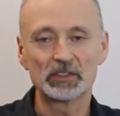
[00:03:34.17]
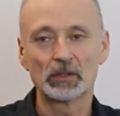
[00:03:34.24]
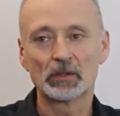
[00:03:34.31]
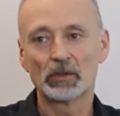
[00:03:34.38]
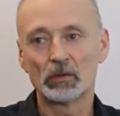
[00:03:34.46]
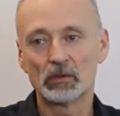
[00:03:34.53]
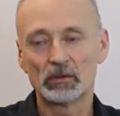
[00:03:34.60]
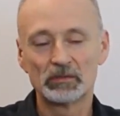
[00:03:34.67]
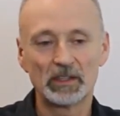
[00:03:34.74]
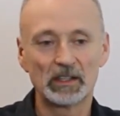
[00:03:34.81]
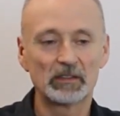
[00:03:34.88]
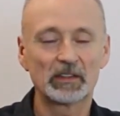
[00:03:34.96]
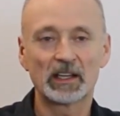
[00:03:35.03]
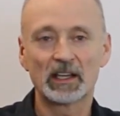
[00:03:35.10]
So the whole
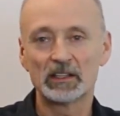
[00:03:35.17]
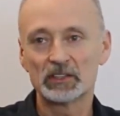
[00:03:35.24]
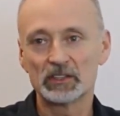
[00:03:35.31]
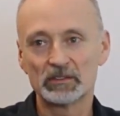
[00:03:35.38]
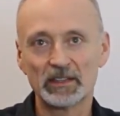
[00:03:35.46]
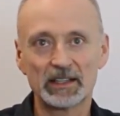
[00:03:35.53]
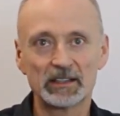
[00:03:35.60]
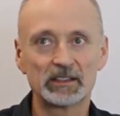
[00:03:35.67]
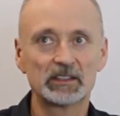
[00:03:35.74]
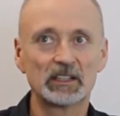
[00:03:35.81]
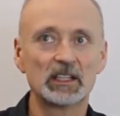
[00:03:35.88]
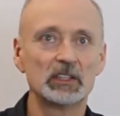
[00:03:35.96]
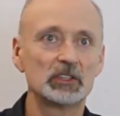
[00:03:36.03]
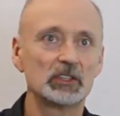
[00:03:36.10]
verification,
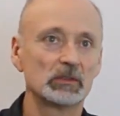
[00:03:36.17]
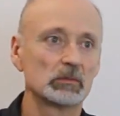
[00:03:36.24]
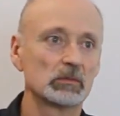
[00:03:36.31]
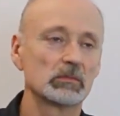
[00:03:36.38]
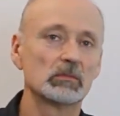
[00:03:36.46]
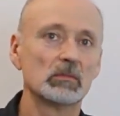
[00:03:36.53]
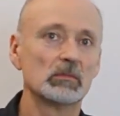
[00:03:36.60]
validation,